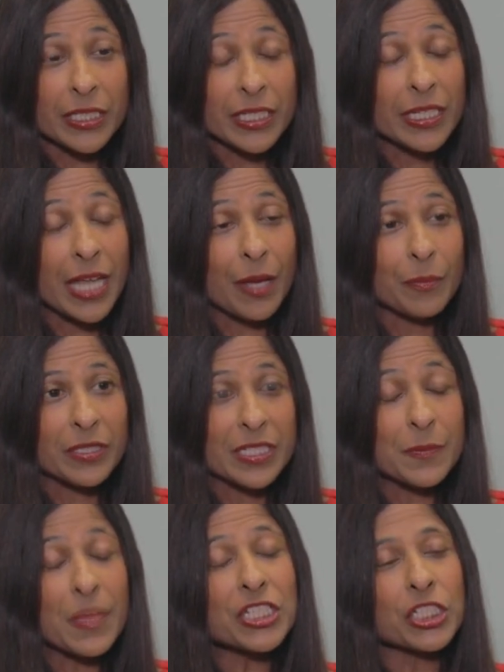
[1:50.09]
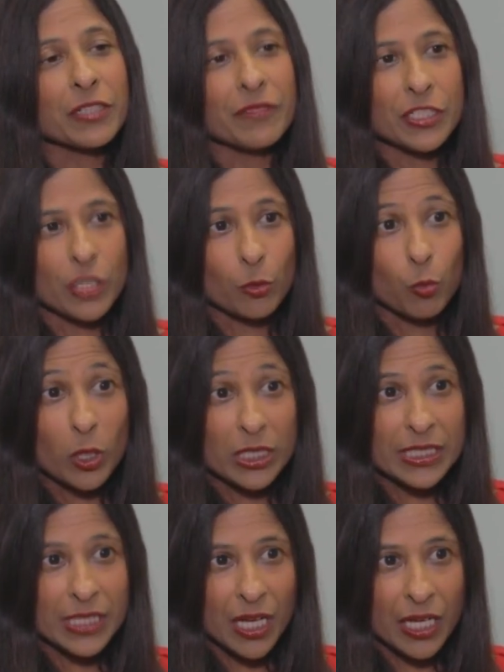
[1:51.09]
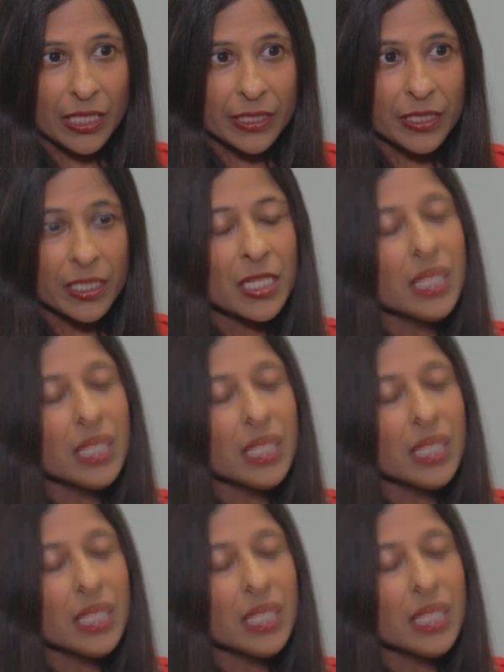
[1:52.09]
It can happen, especially if it's on one side.